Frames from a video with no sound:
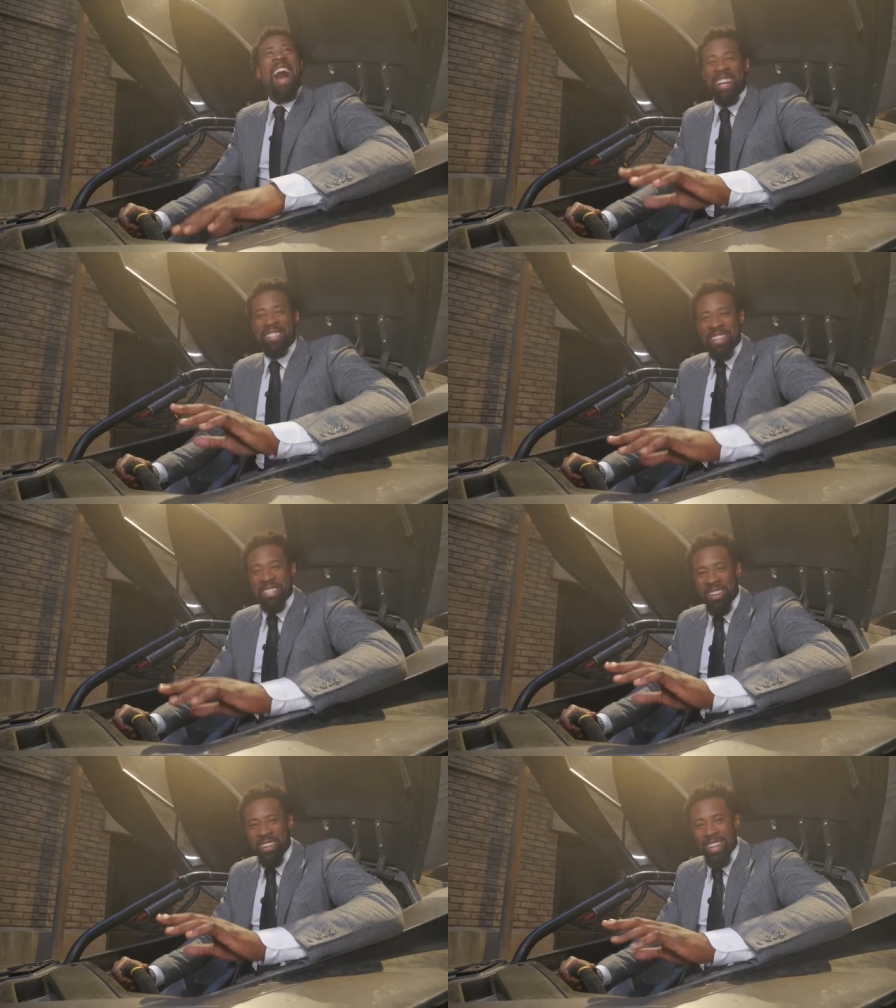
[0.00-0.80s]
had
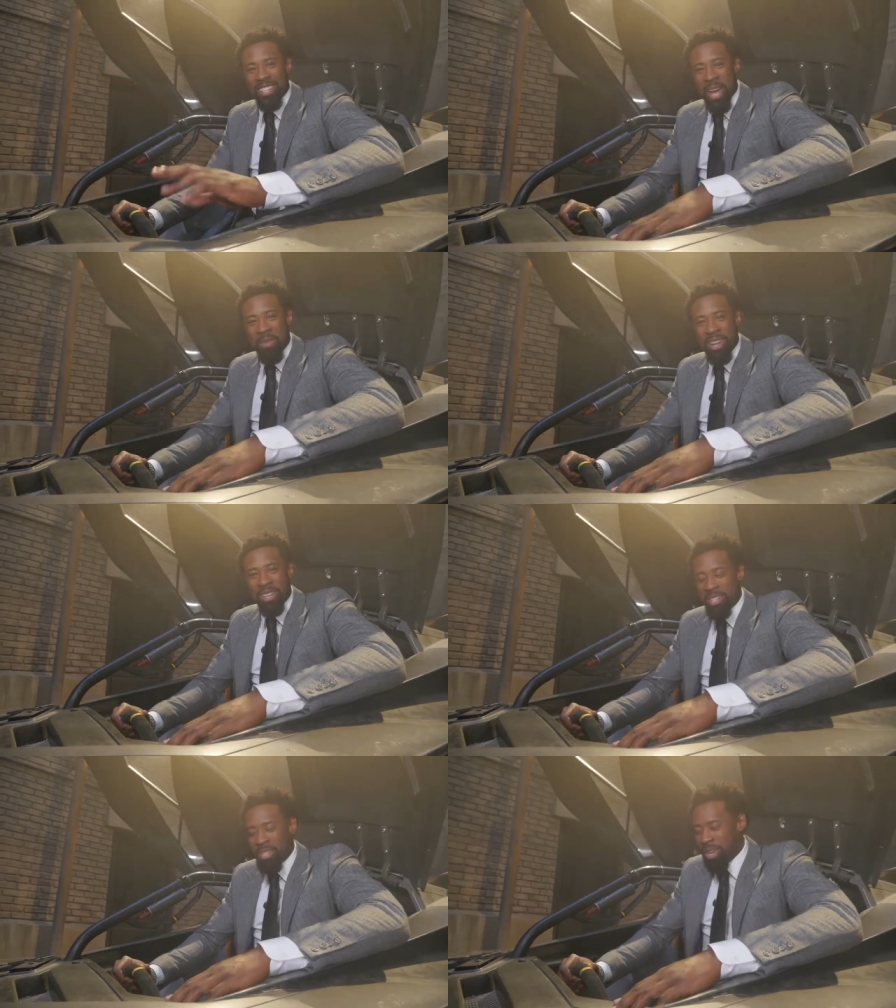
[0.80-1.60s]
such a great time
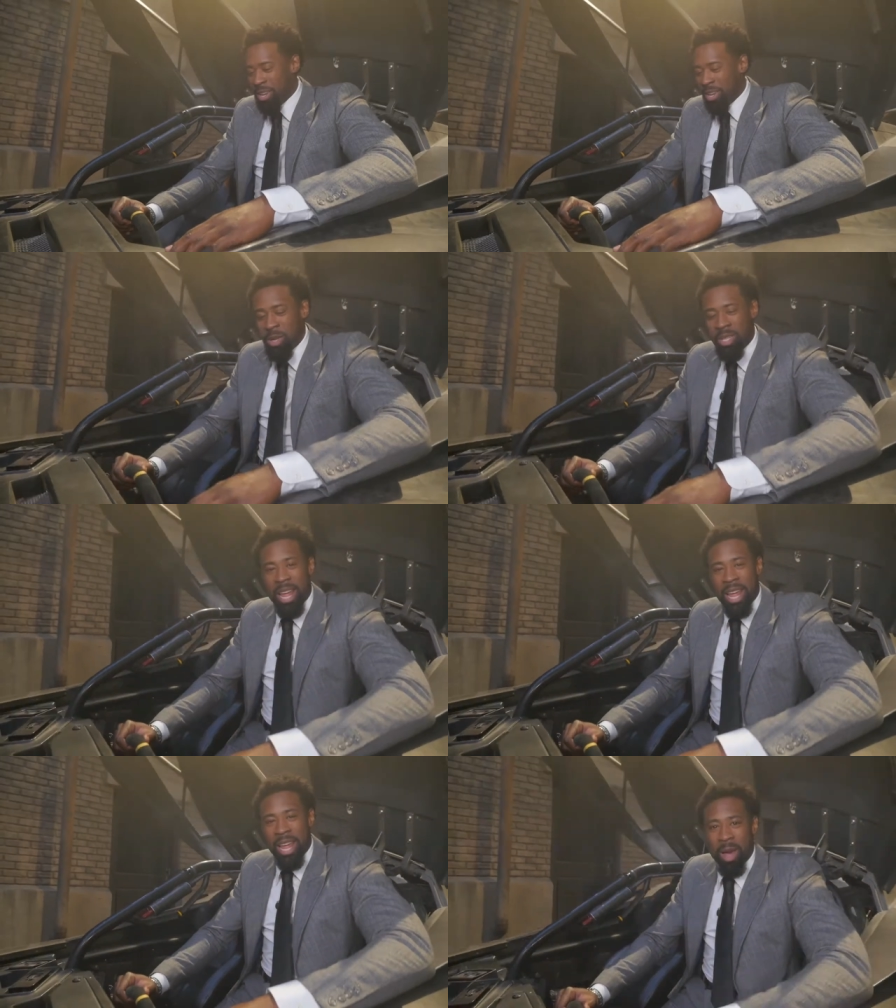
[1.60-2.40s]
here at the studio tour
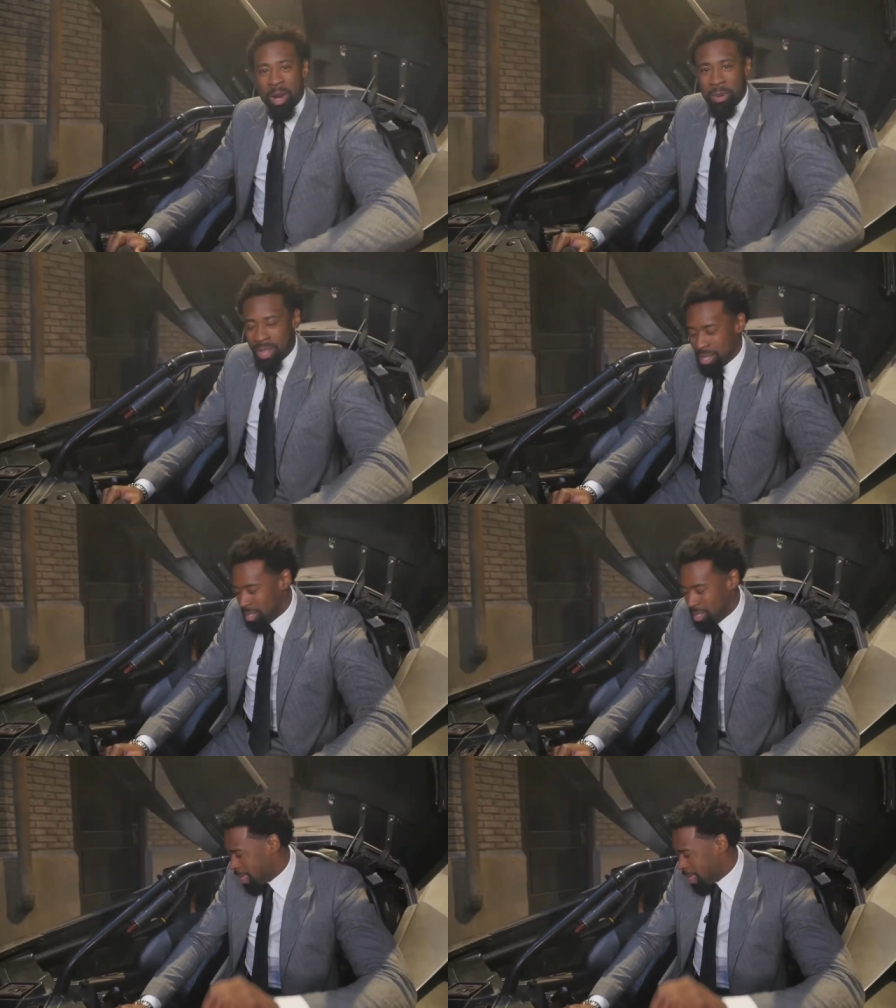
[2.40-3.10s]
today at Warner Brothers.